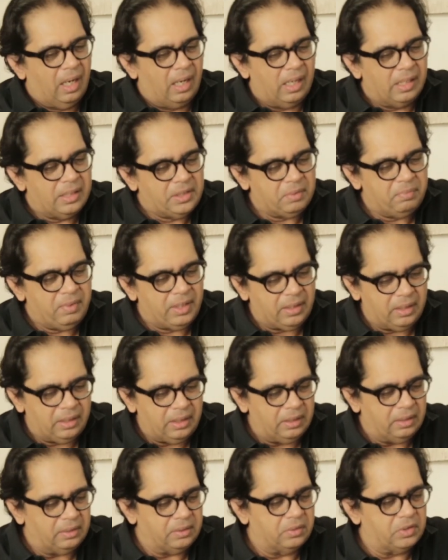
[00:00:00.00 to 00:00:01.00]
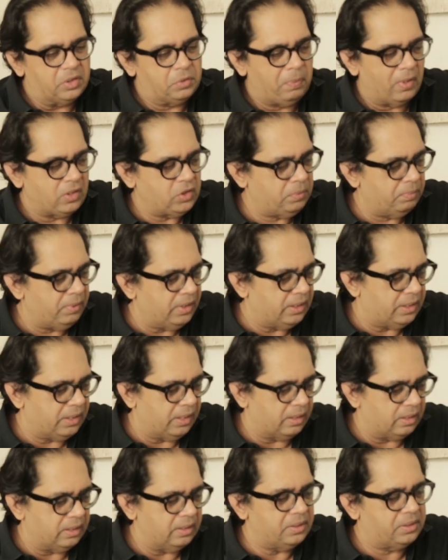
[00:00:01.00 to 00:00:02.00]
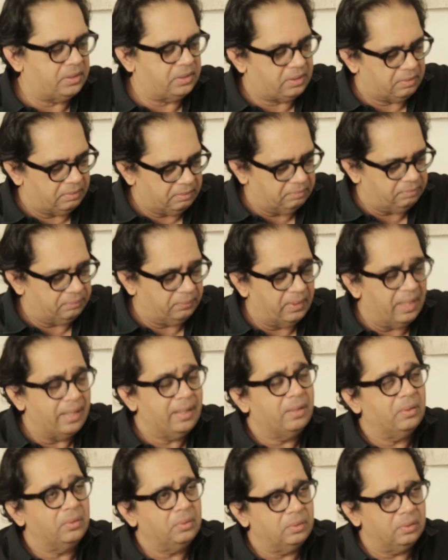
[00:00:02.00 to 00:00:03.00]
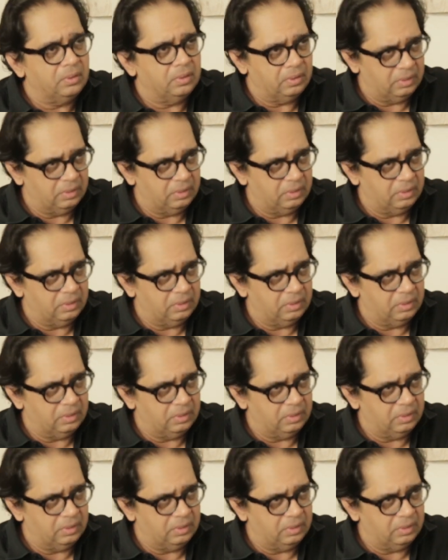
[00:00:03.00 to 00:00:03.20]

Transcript: ultimately, the responsibility, at least for now,